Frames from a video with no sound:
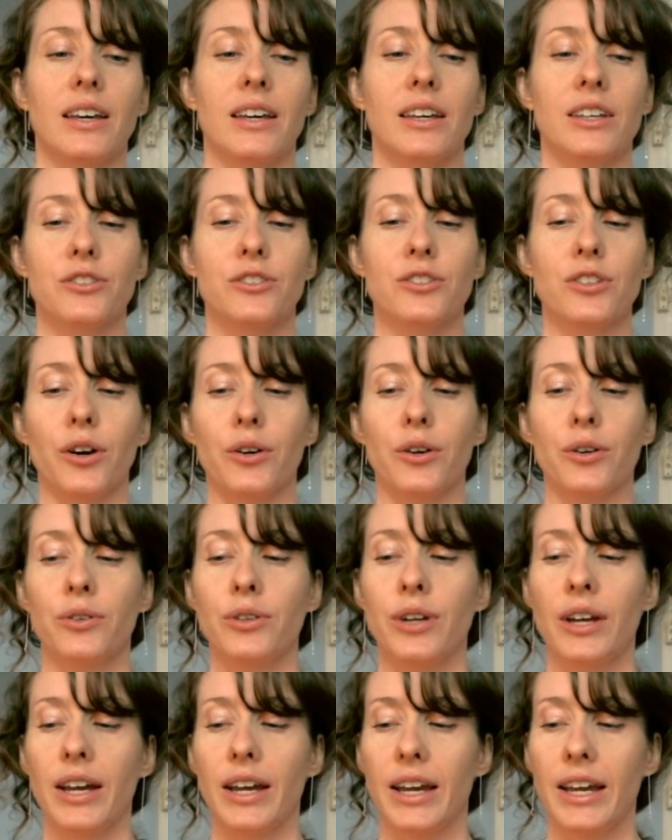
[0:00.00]

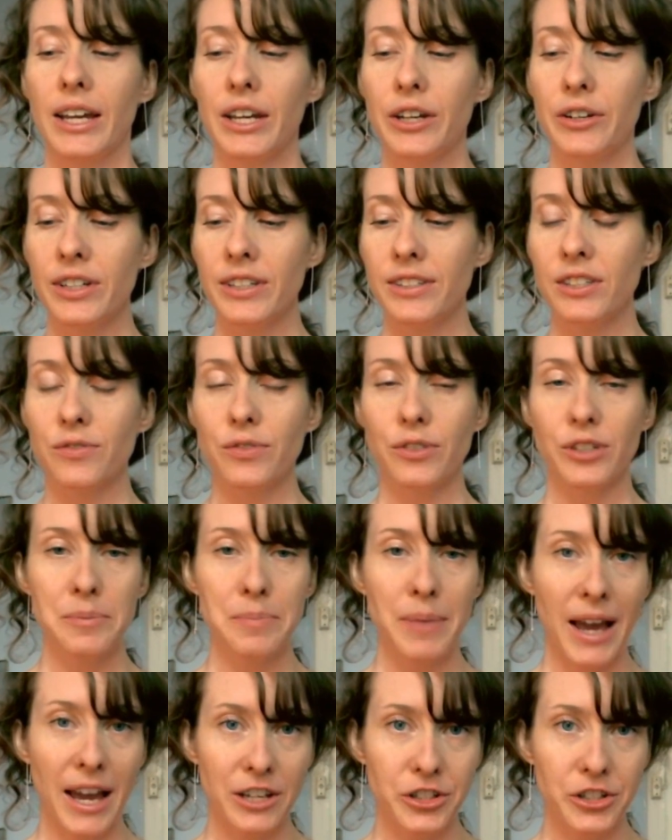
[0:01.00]
So Aries is very
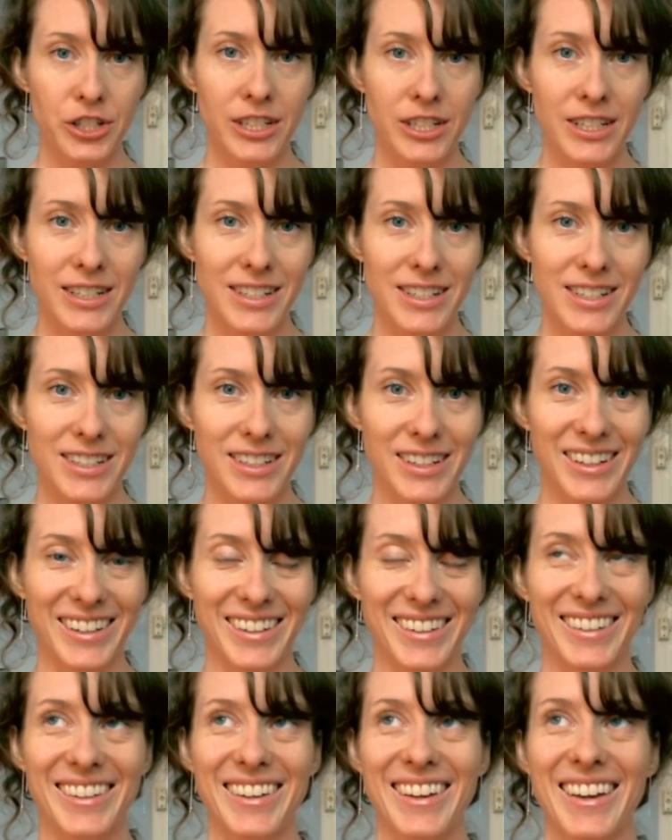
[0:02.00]
passionate.
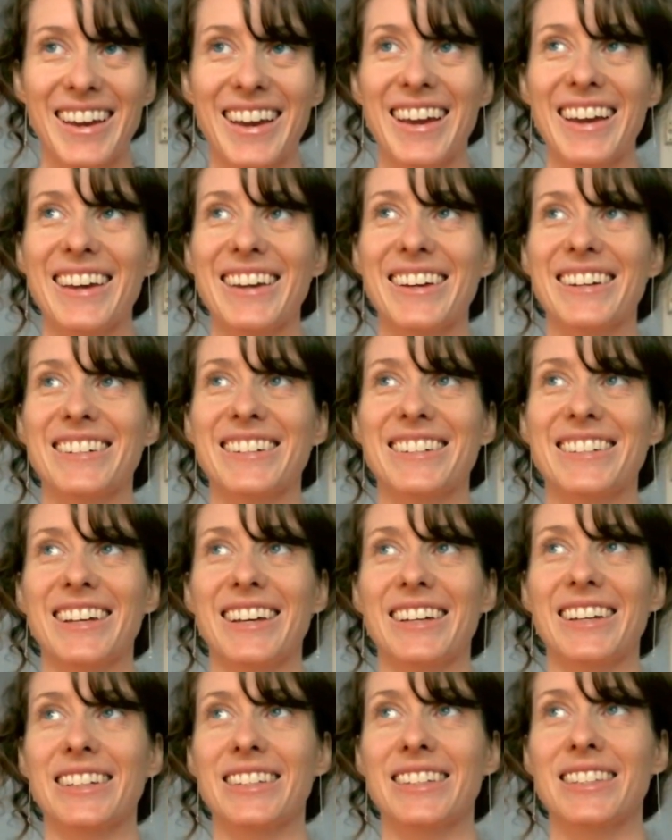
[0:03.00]
It
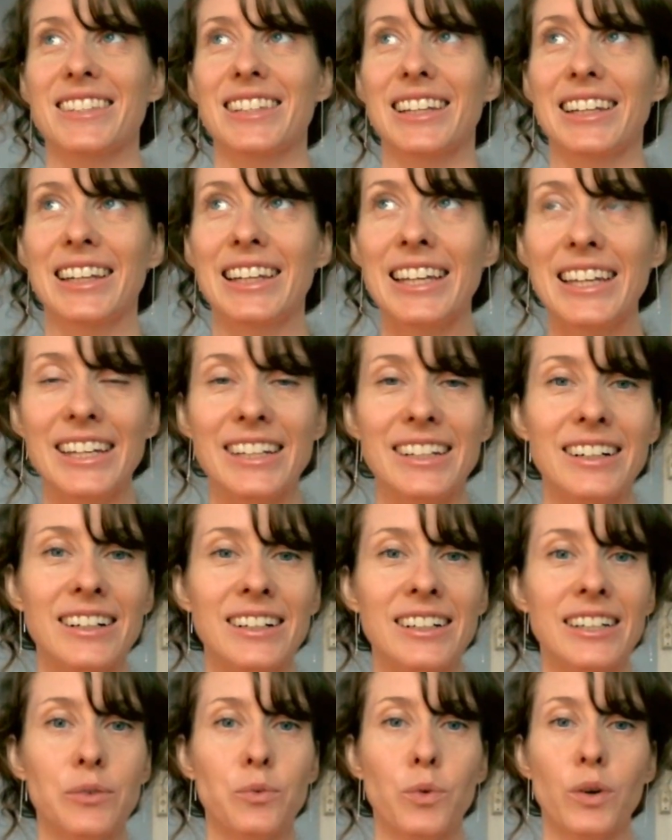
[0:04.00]
is the
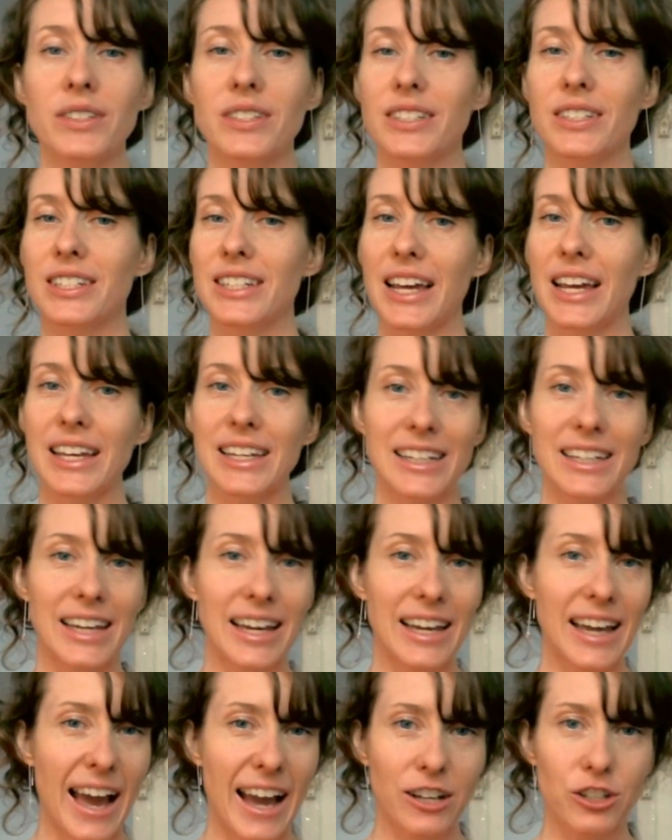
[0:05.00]
leader. It wants to take
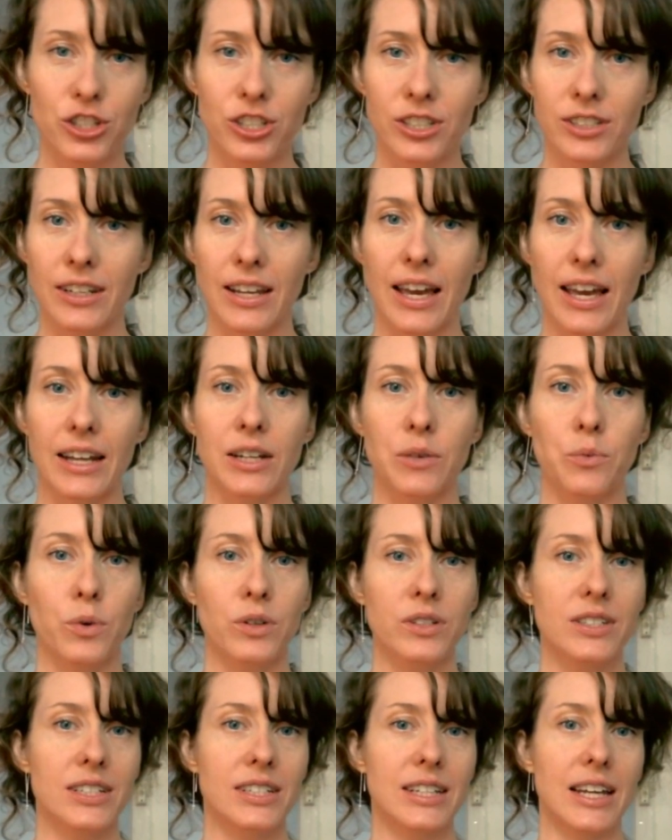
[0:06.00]
action, and it
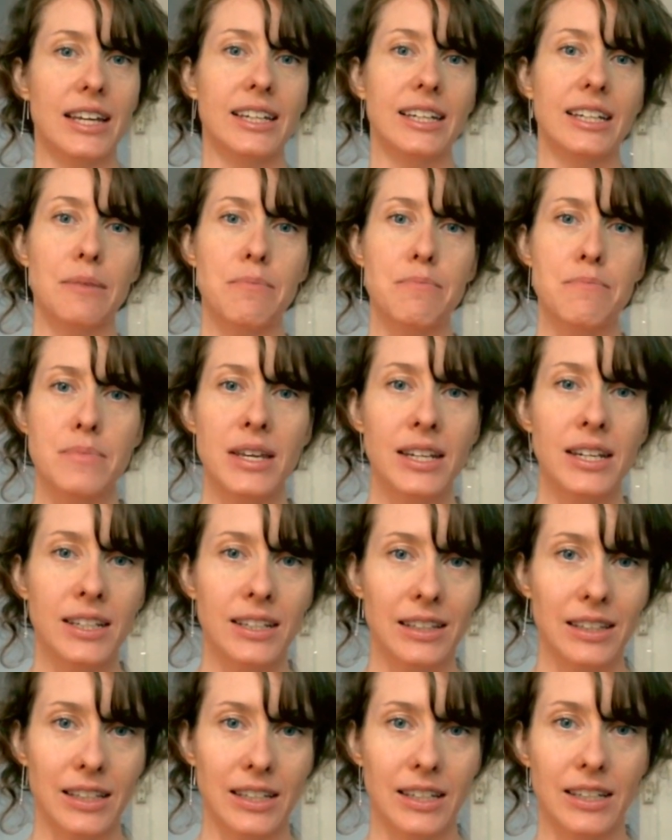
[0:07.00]
wants to take it
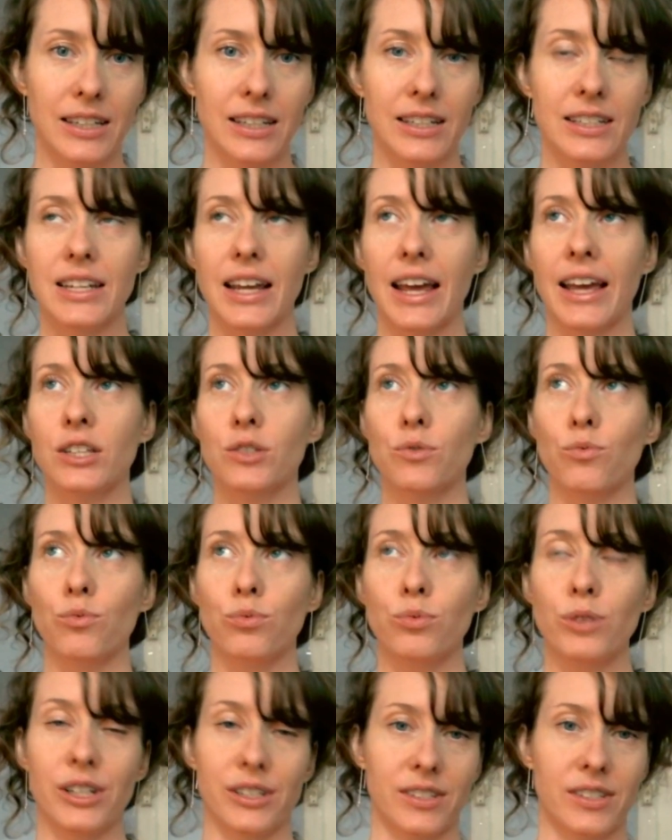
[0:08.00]
immediately. It takes
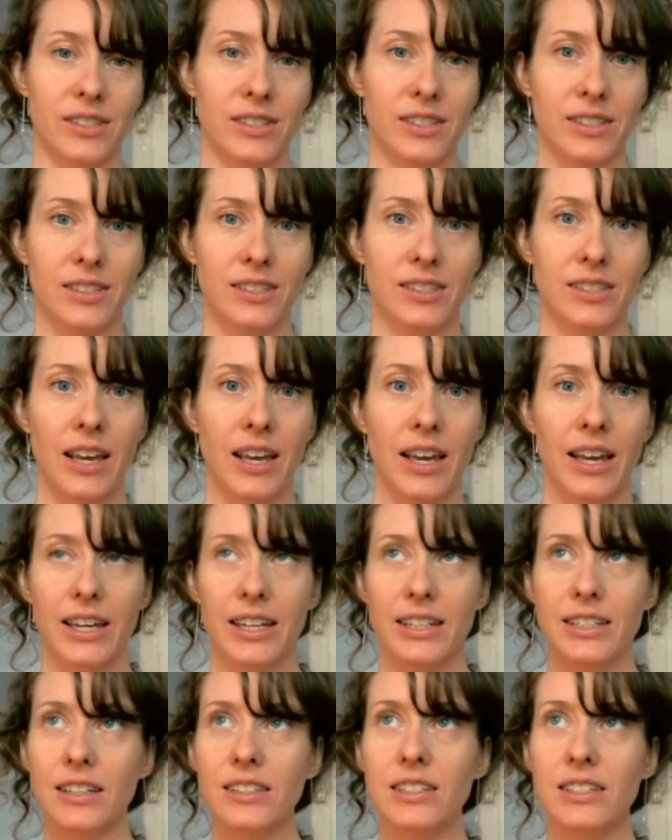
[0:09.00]
risks.
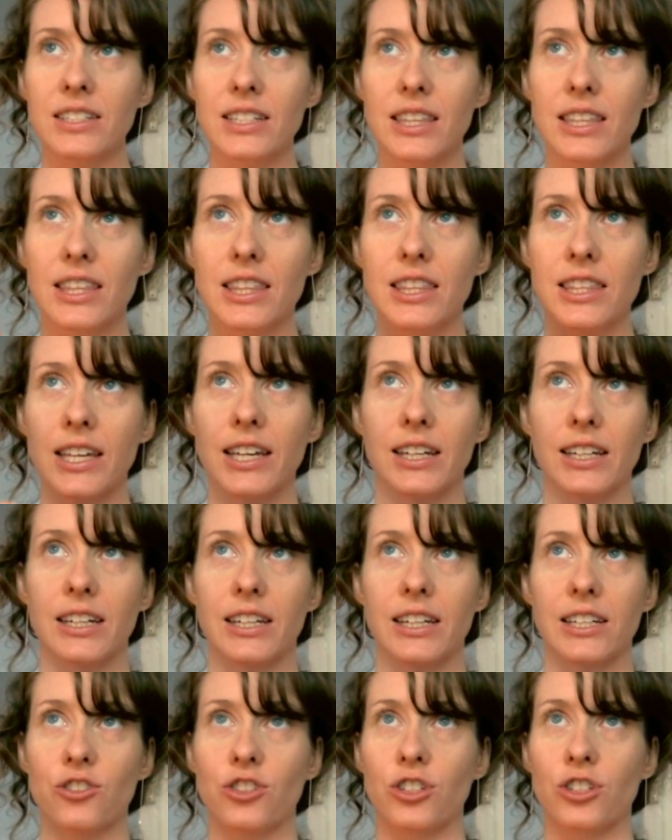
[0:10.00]
It doesn't think,
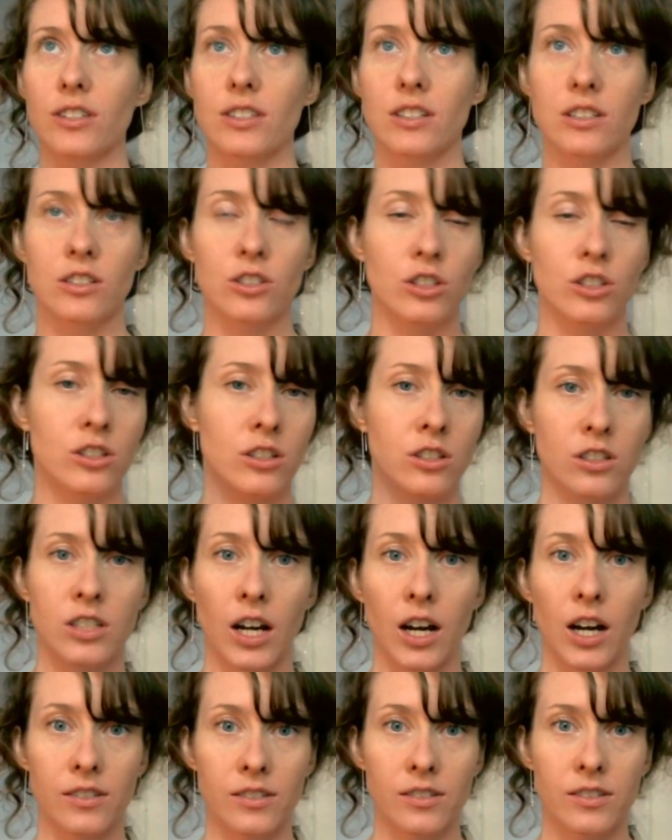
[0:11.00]
it just
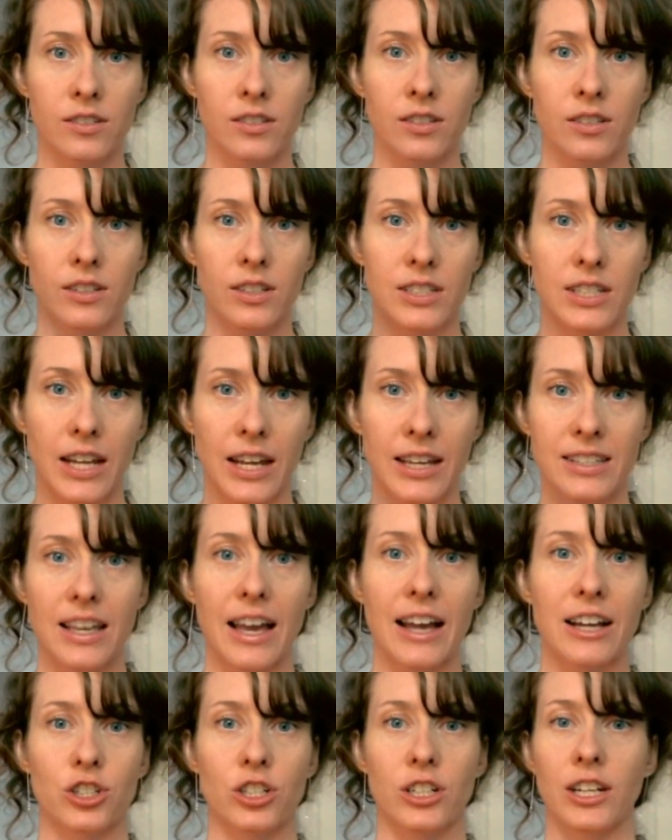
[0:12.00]
does. It takes
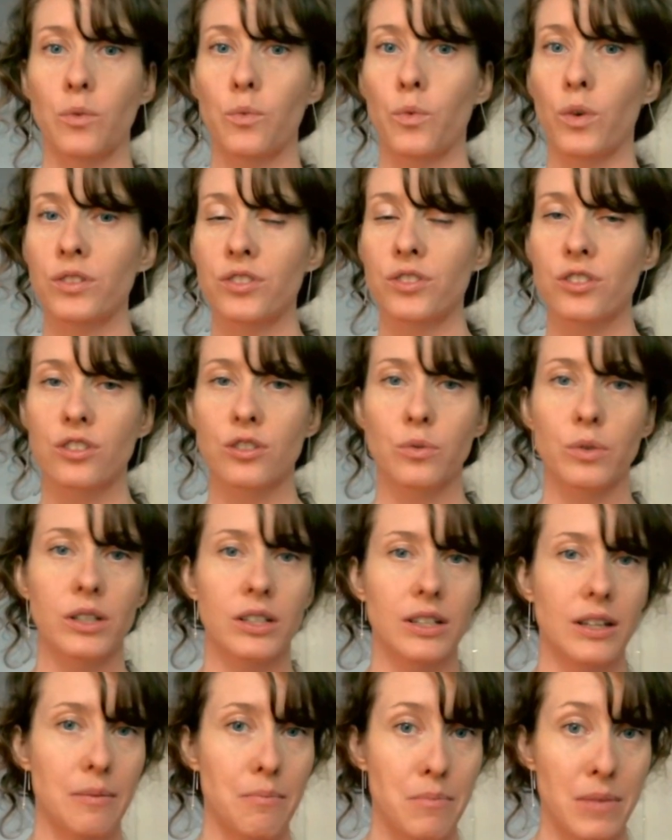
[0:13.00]
action and it wants to do it
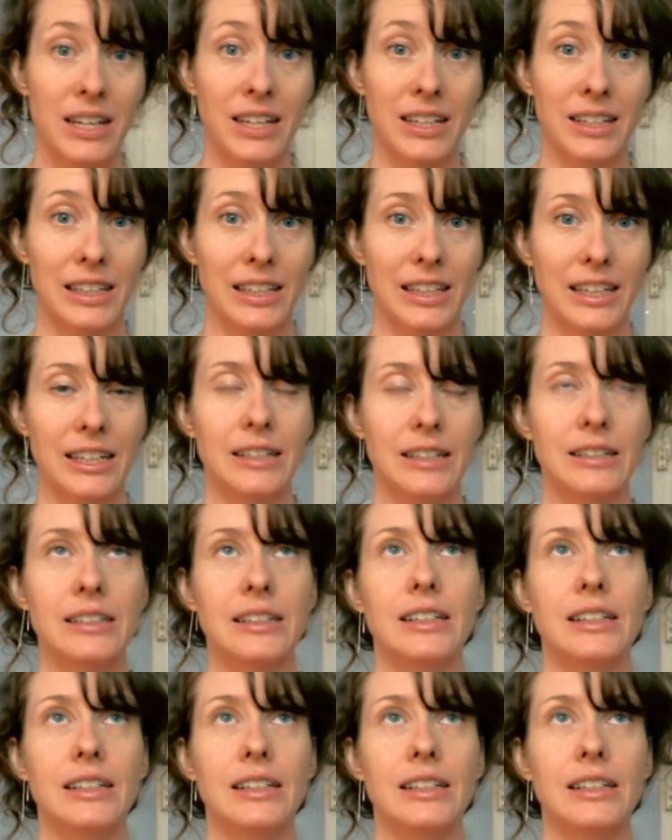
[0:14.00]
immediately.